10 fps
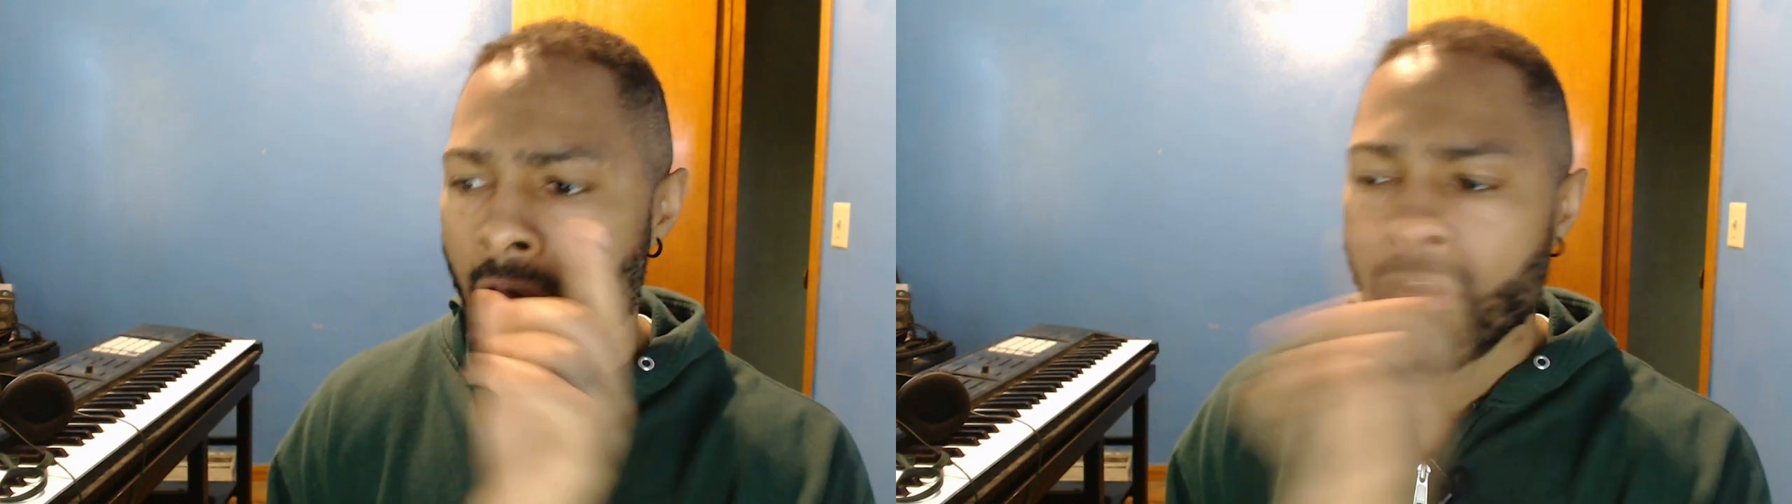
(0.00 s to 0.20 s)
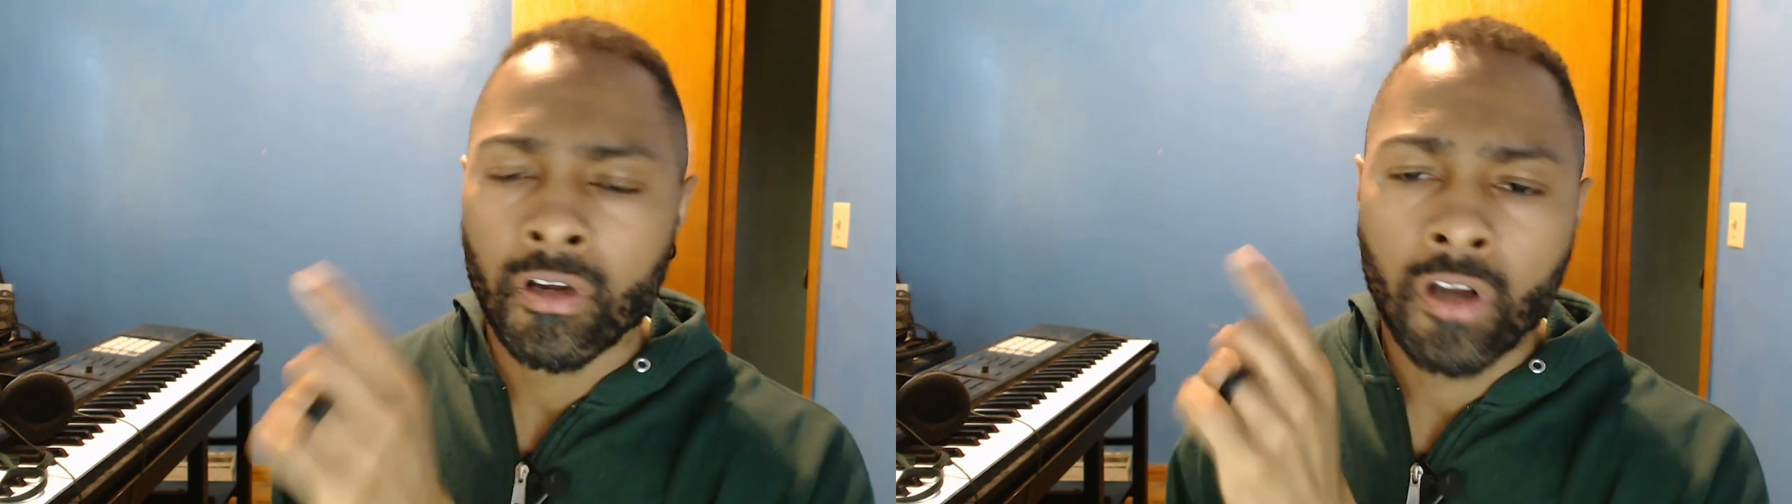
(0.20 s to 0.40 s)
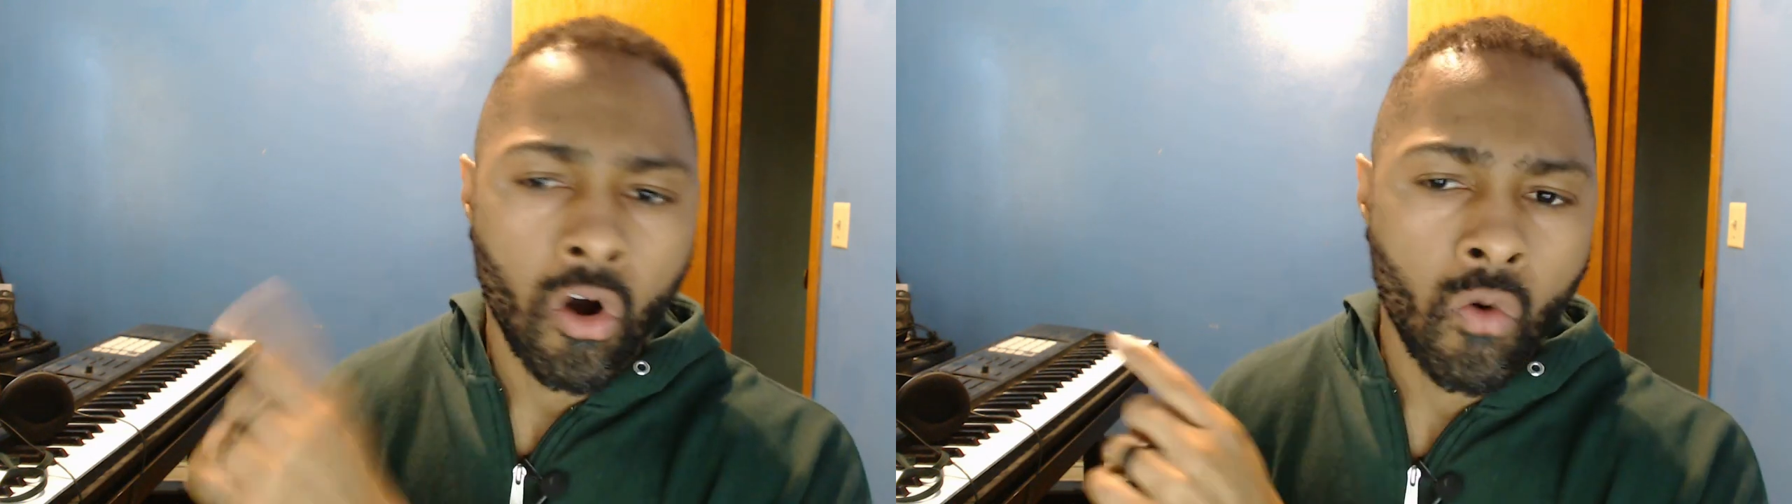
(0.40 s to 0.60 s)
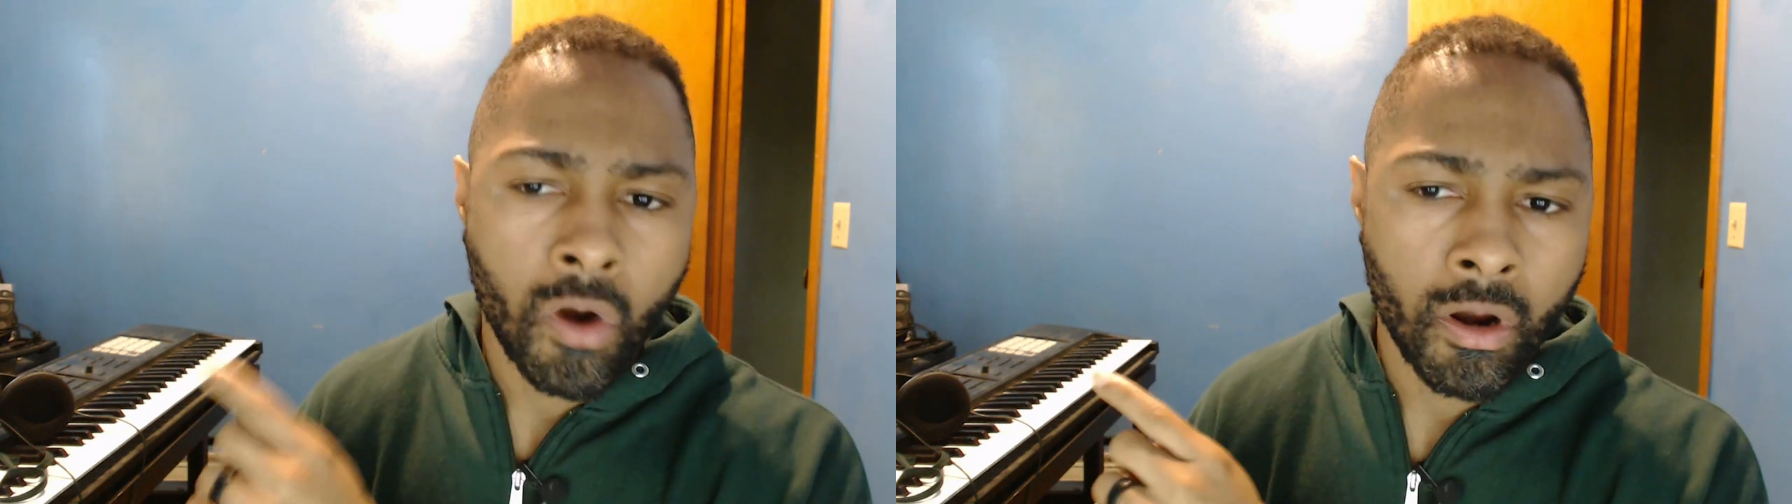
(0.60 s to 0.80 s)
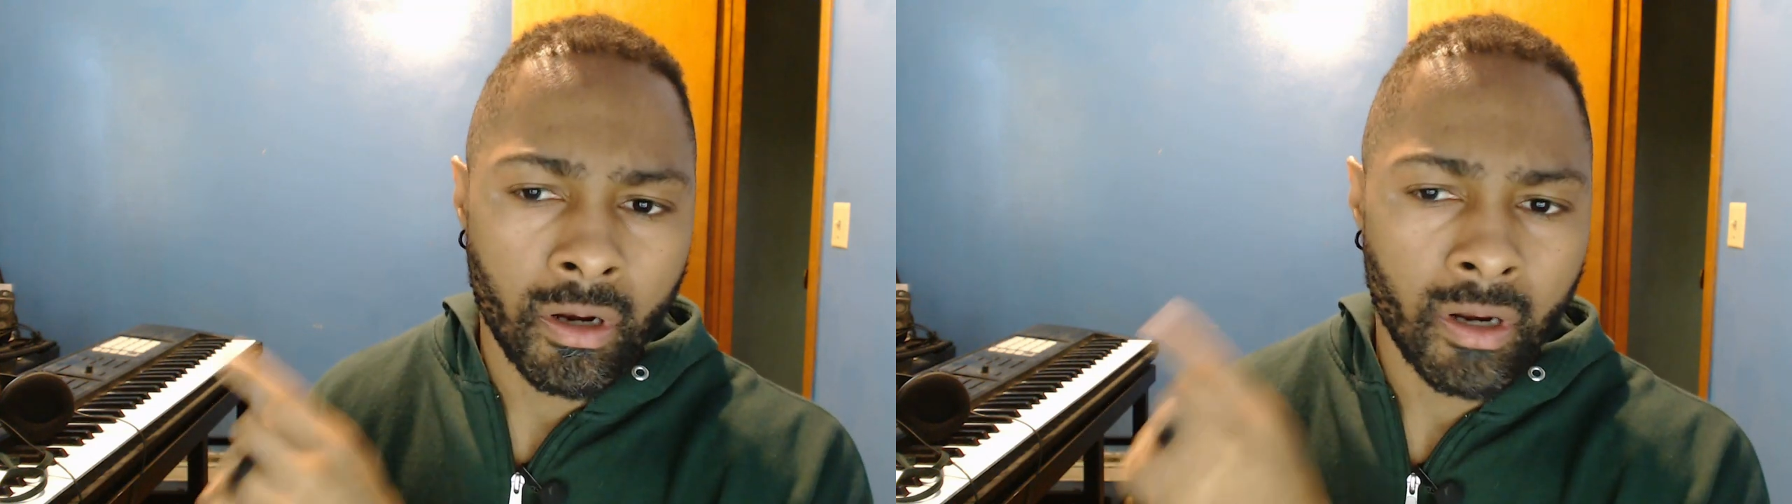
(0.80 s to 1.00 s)
other
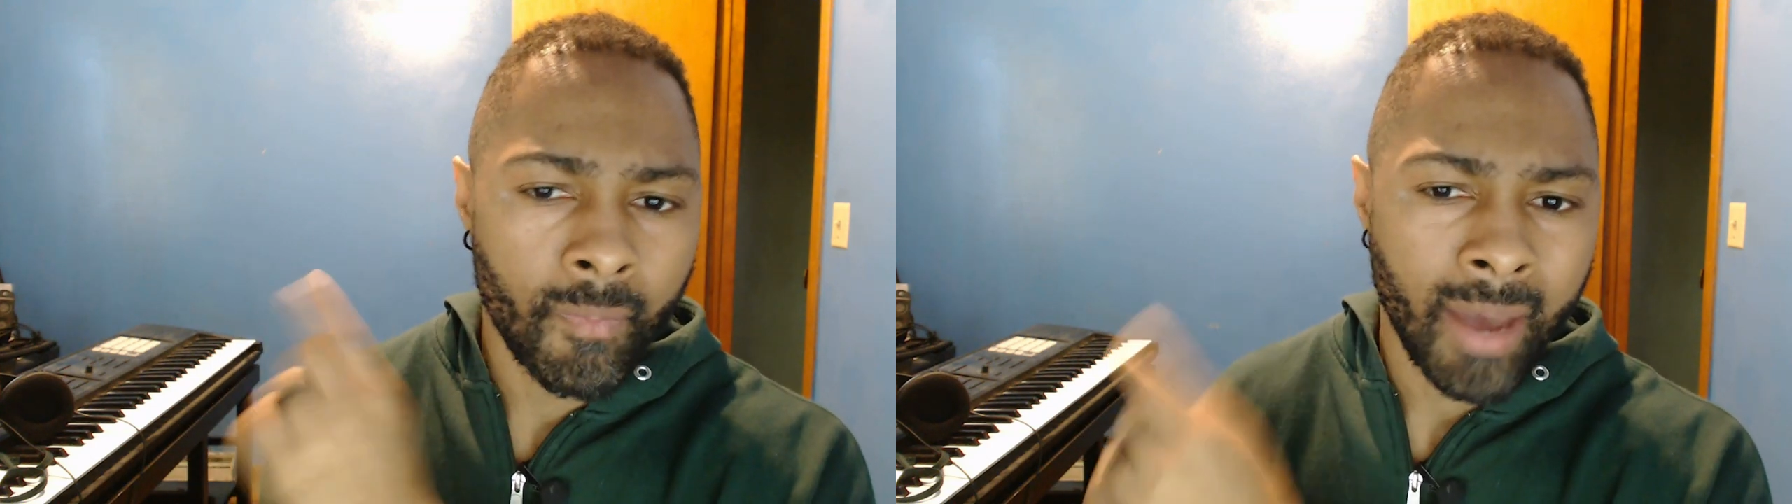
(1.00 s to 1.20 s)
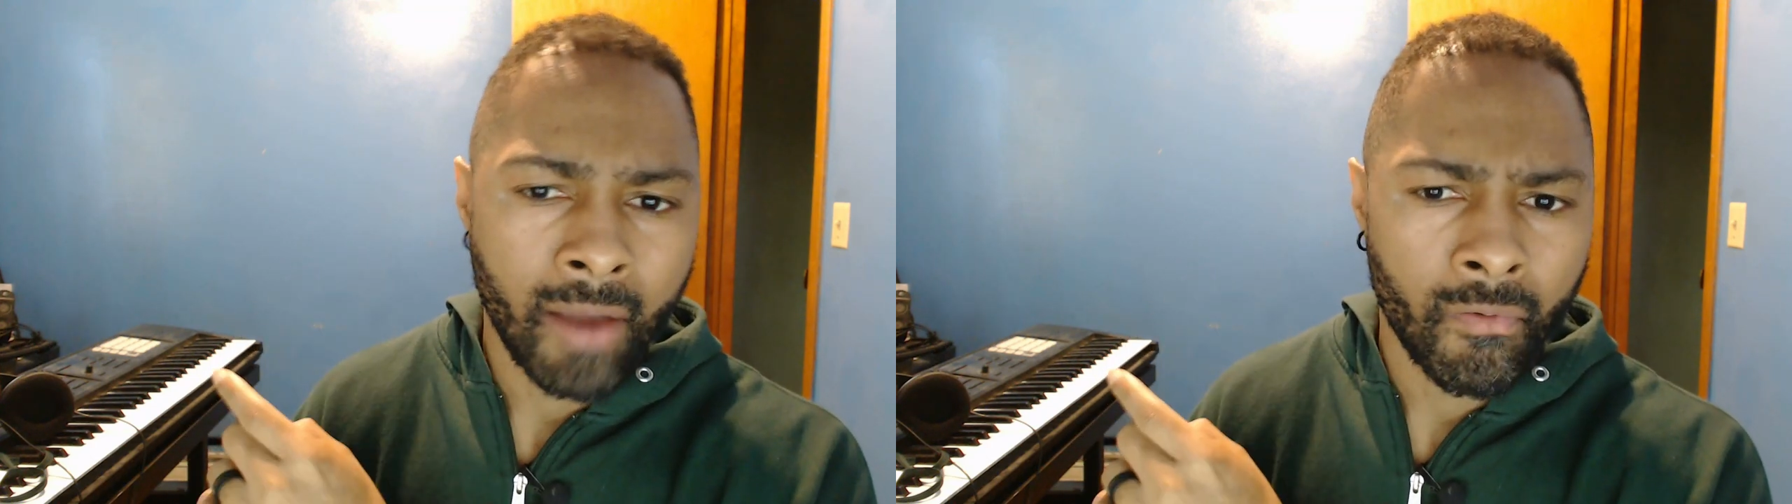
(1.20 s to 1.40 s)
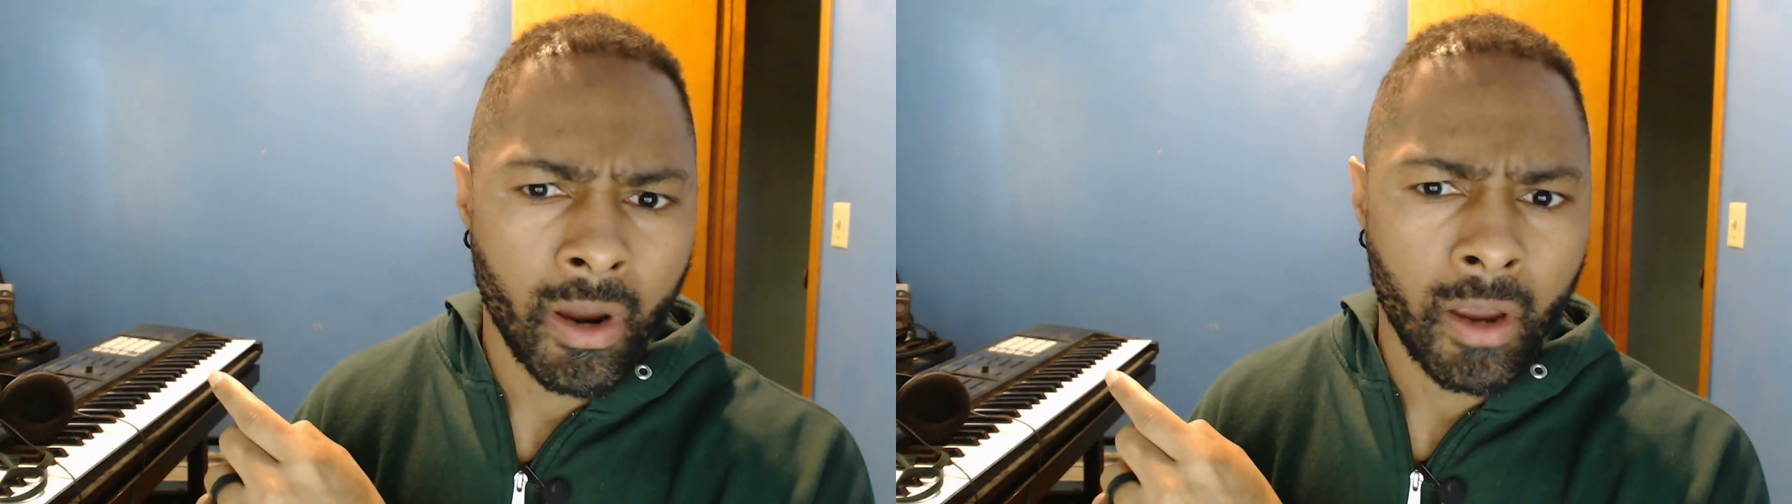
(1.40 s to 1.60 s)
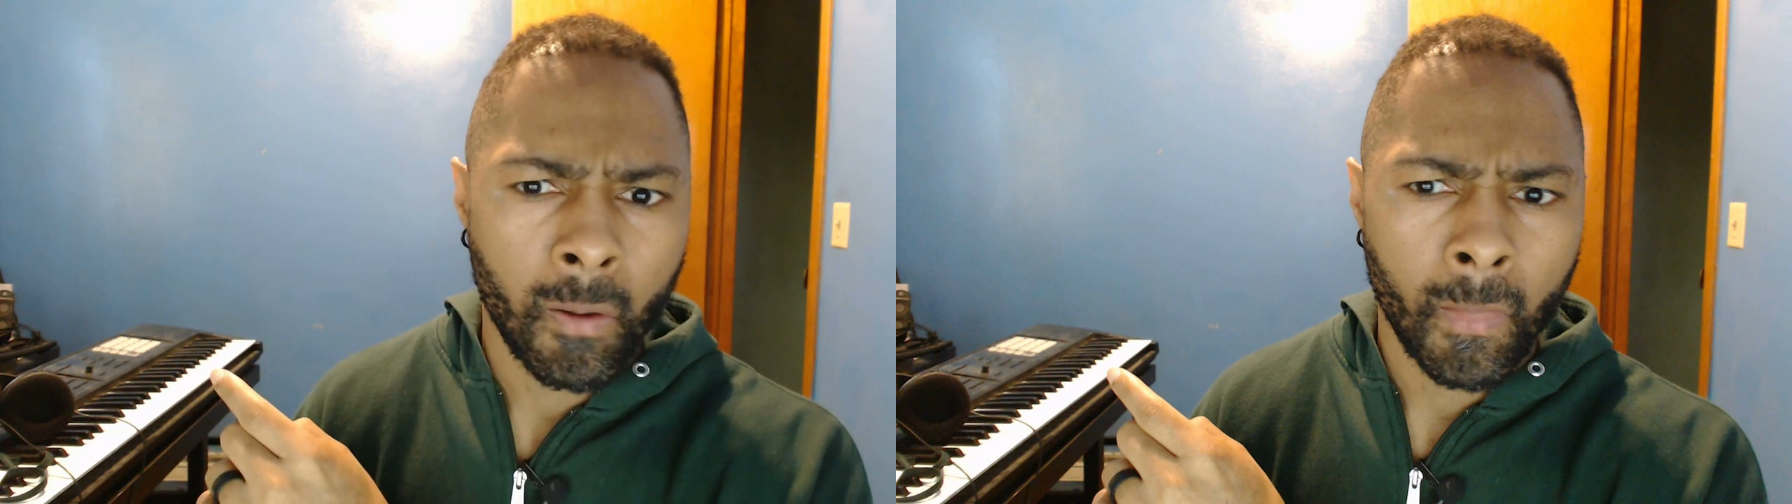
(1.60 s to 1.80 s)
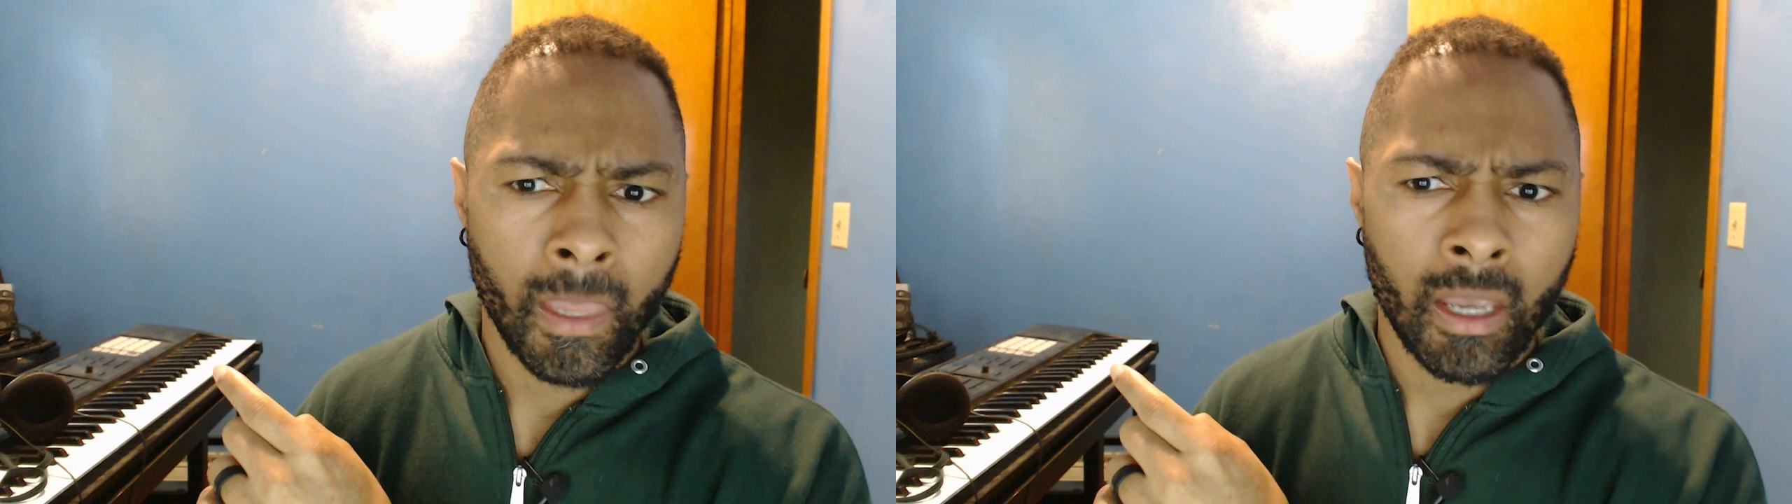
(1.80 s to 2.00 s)
co-worker in the background.